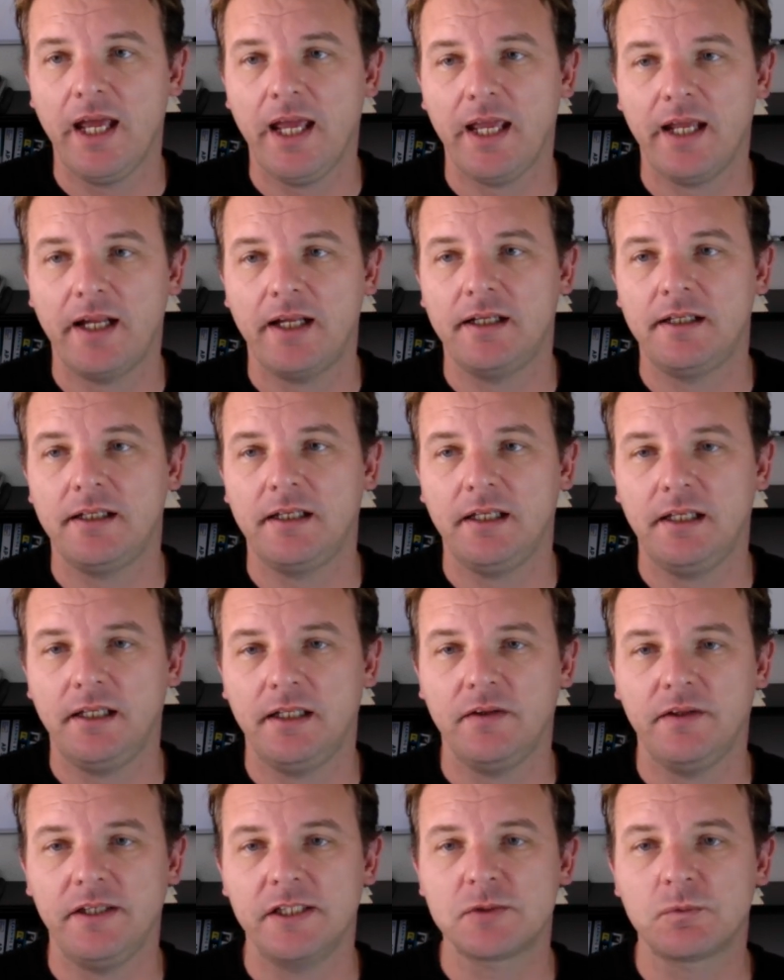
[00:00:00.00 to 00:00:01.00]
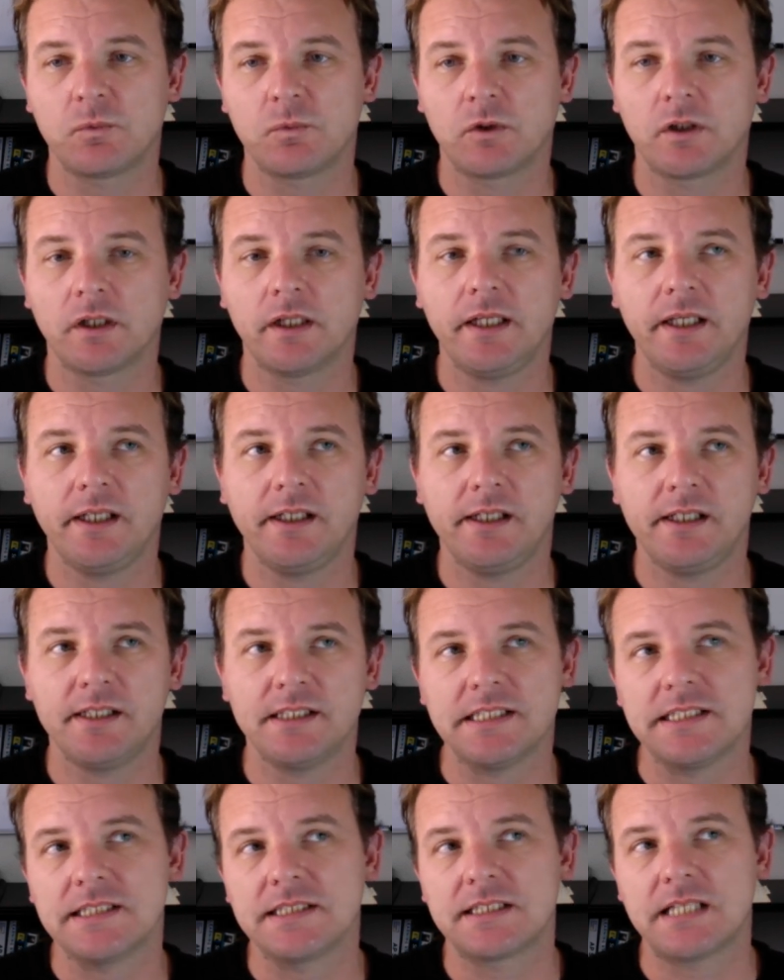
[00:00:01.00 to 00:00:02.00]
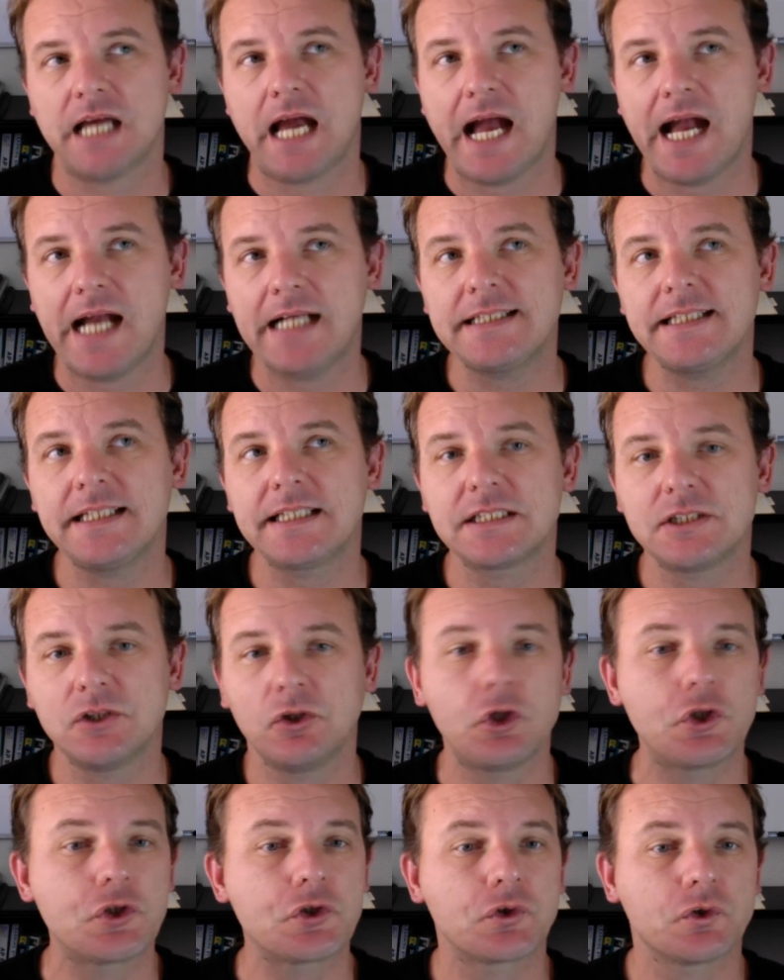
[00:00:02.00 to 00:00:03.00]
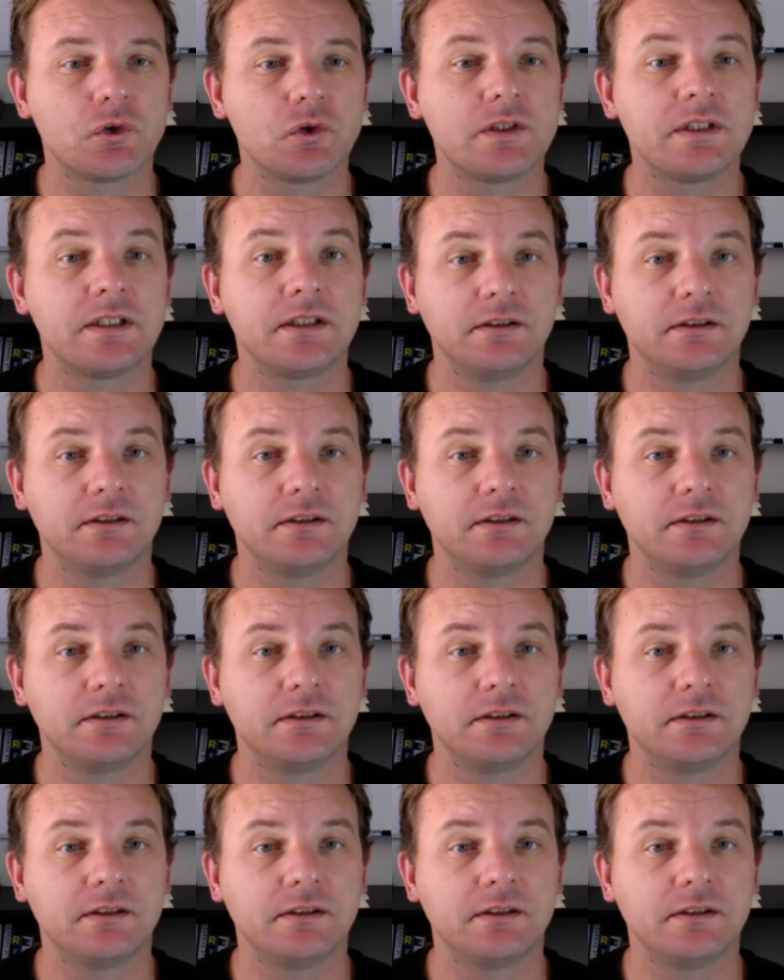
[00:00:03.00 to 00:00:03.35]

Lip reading: And his working is actually still true